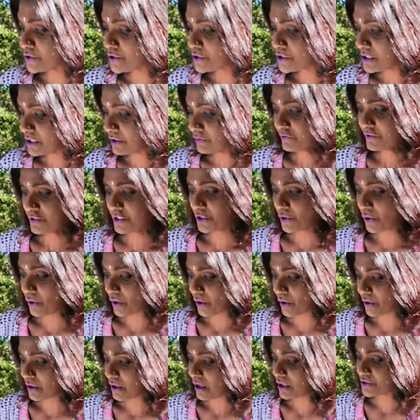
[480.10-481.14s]
shift
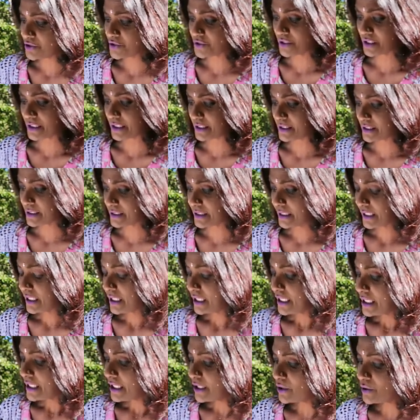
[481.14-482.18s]
your consciousness
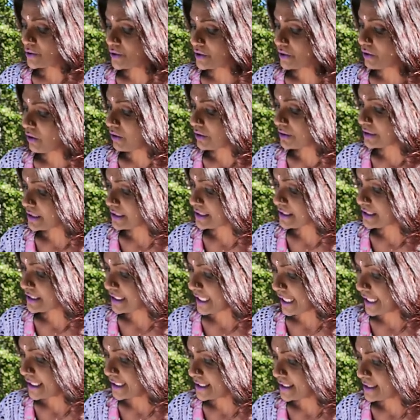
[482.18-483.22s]
into an altered
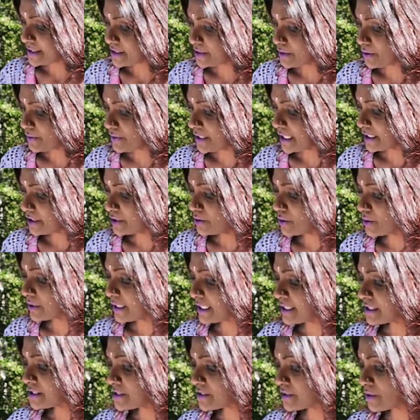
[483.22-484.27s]
state so that you
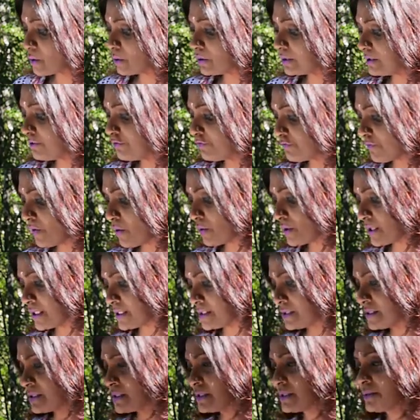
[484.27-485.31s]
can solely
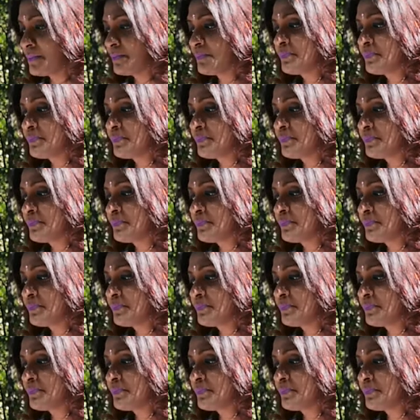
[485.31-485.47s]
focus